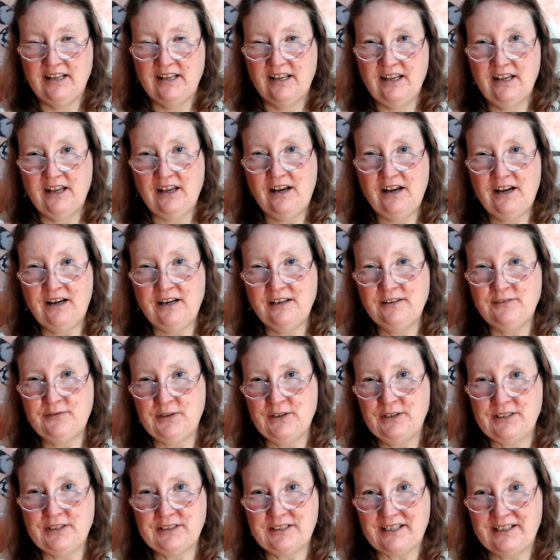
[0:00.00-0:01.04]
Hi
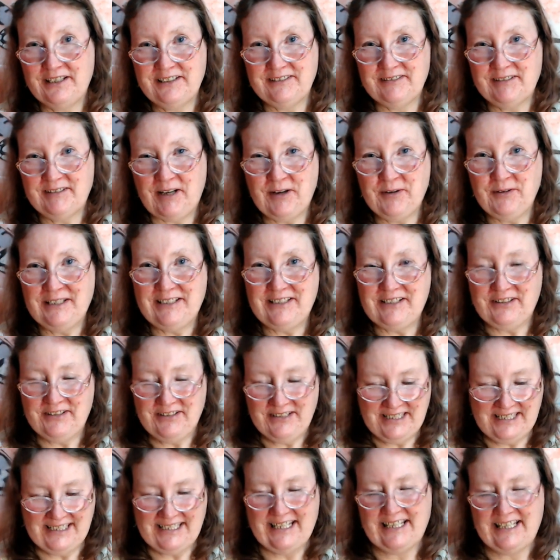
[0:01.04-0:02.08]
Virgo, how are you doing
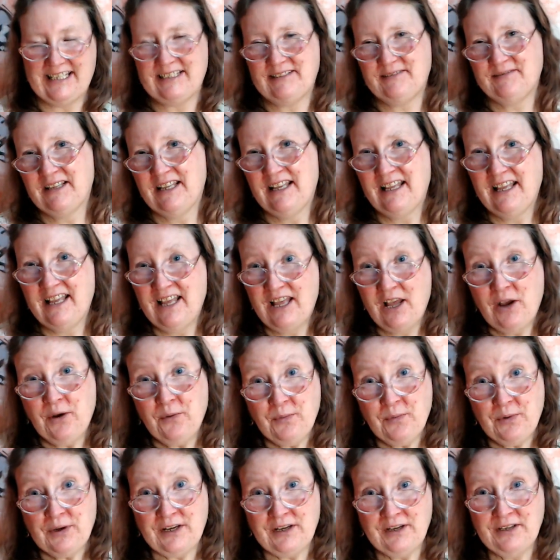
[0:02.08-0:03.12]
today? We're
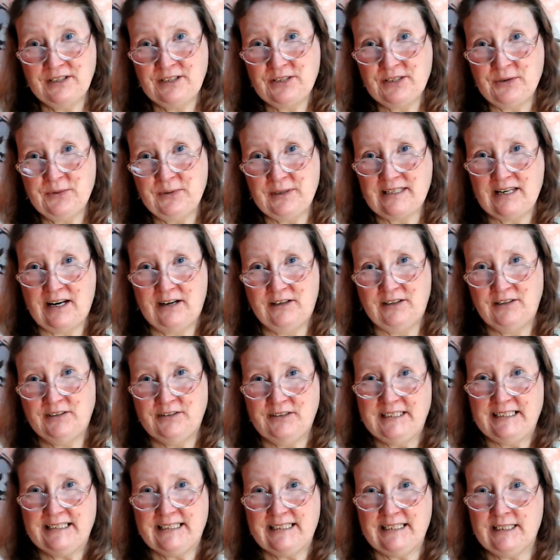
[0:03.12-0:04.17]
going to do a tarot
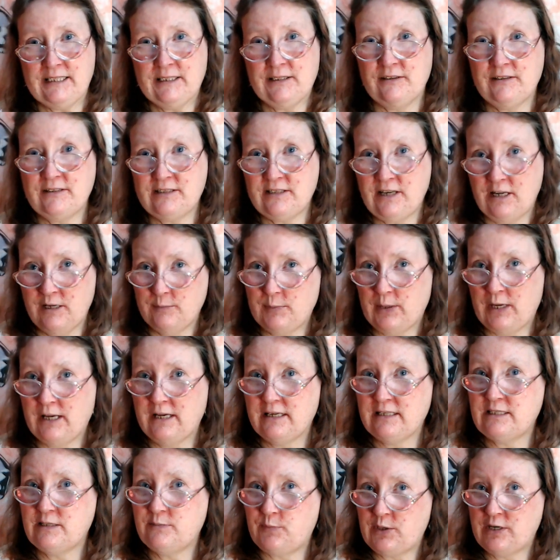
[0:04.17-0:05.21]
reading, slight
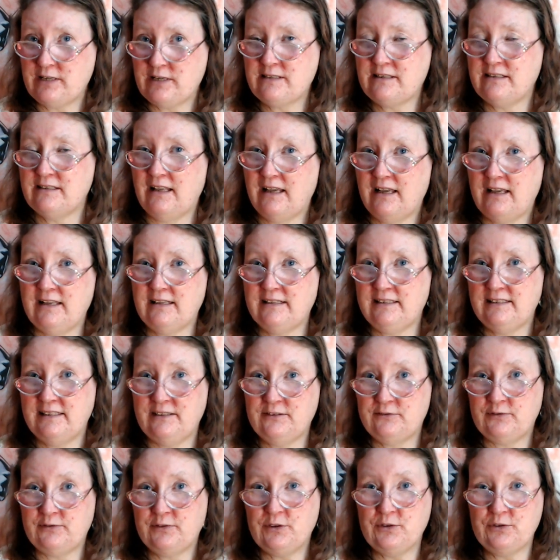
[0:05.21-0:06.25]
past, present and the
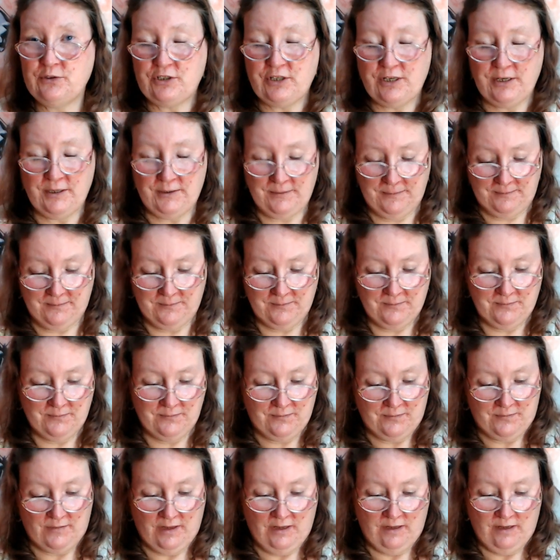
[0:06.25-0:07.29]
future,
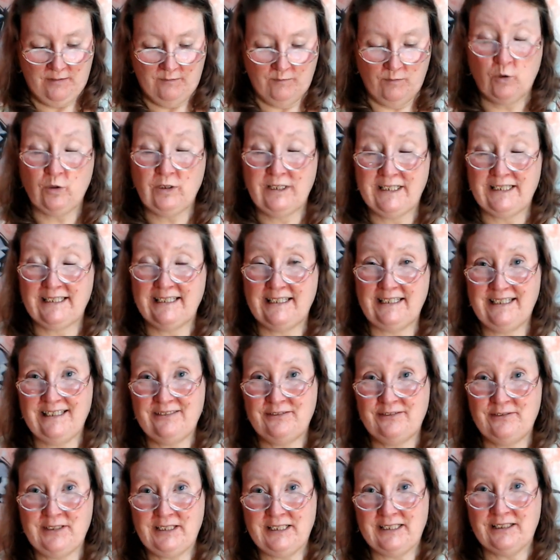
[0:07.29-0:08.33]
morning,
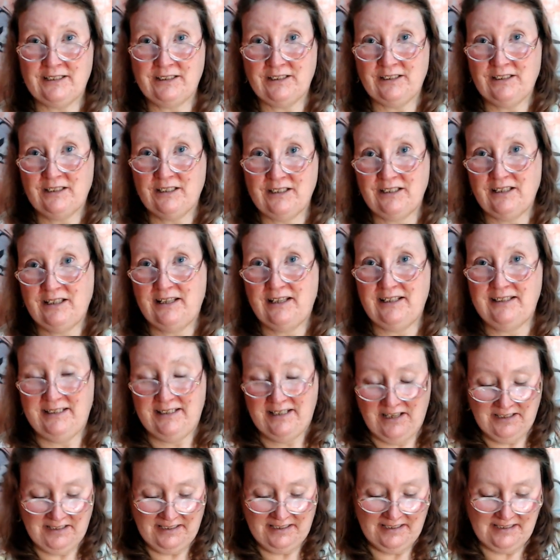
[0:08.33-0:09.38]
evening and
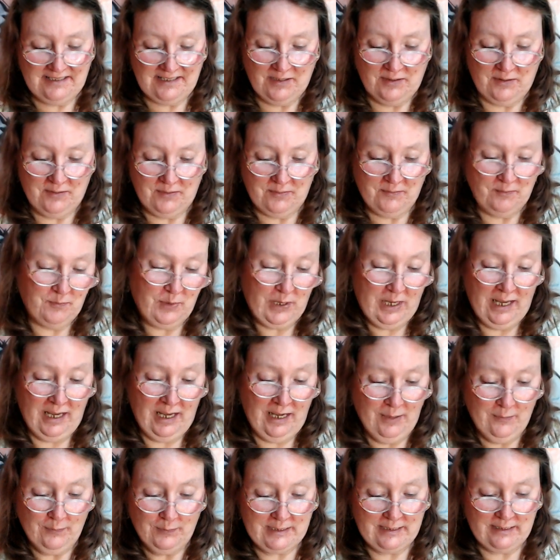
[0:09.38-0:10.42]
night
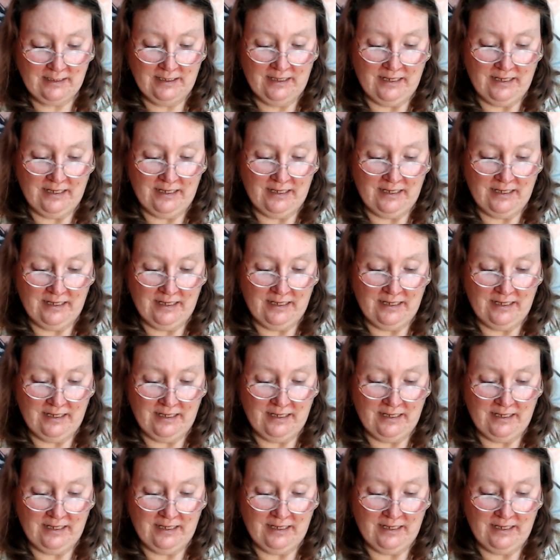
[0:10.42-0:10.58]
perhaps.